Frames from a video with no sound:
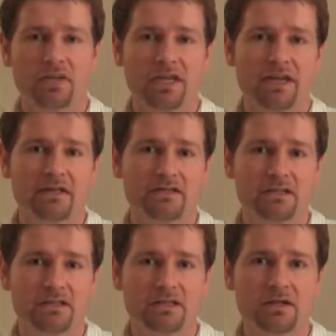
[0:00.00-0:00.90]
Because,
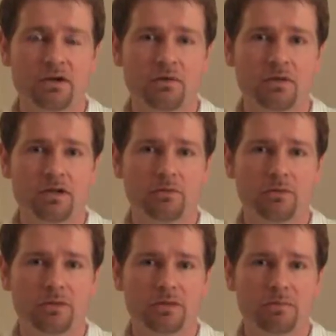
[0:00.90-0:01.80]
you know,
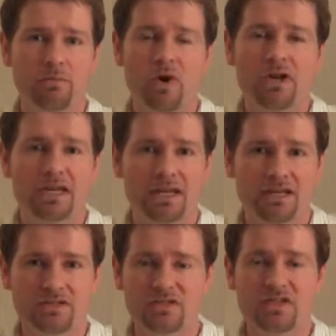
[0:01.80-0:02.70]
marketing
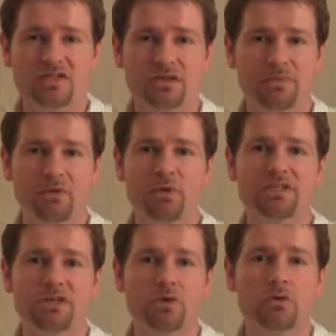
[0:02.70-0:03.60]
is just something we
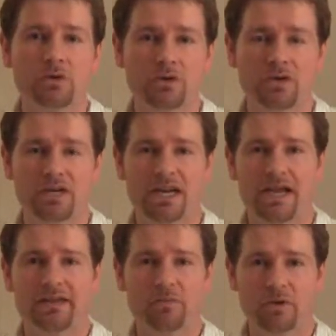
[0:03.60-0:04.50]
don't learn in
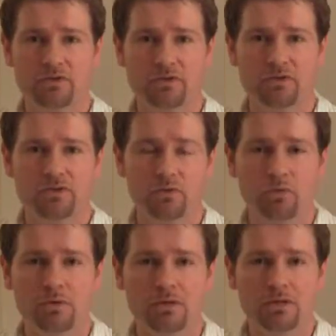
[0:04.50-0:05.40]
acupuncture
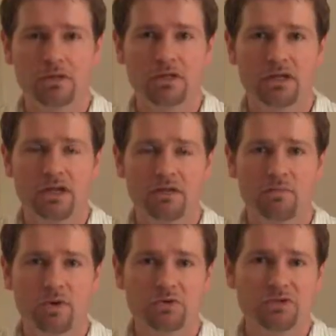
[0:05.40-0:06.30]
school.
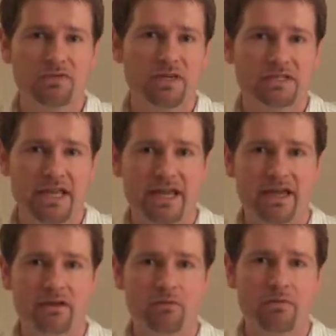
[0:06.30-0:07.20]
Most of us
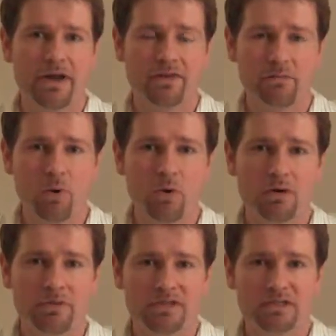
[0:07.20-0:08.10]
had rather
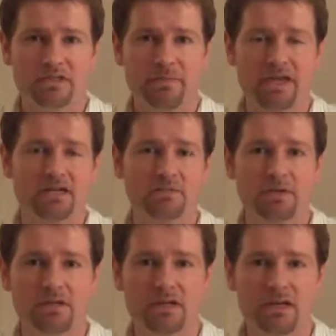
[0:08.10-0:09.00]
poor business
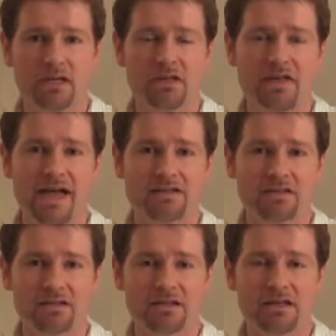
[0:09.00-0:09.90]
management
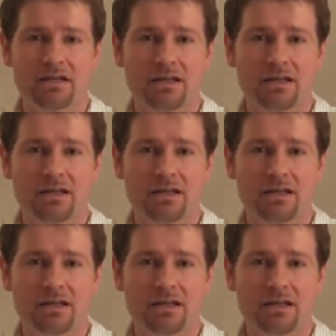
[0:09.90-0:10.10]
classes,